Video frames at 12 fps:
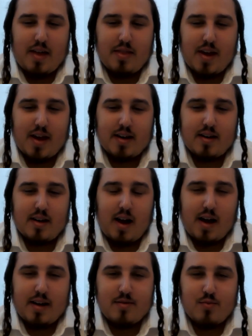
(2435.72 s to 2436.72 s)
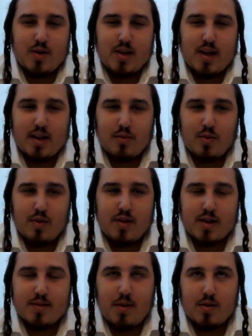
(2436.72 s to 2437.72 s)
And then I was hit with
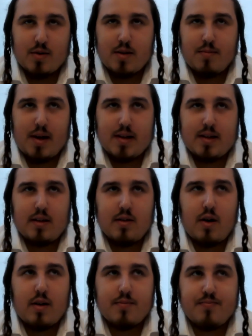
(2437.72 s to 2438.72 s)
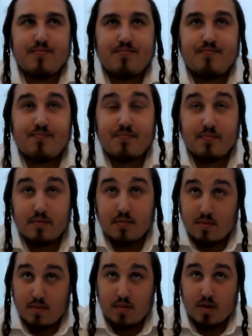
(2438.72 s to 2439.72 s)
this most amazing thought.
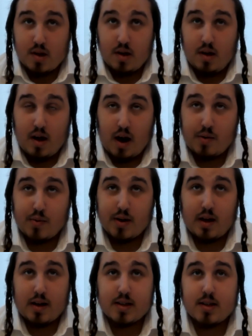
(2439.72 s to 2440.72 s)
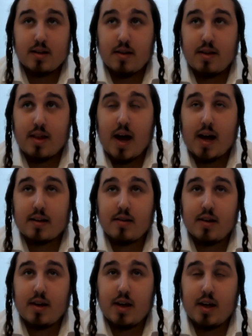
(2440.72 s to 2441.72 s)
I realized that
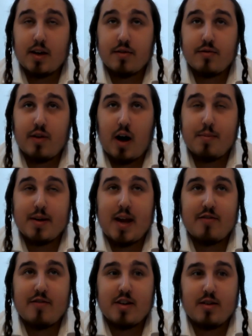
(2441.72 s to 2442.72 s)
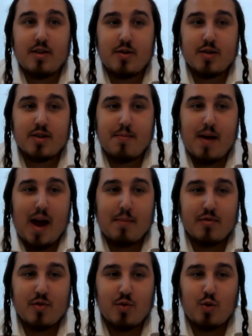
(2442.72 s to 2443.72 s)
if up in heaven there's a
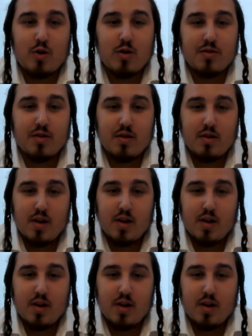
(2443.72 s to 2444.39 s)
map of the world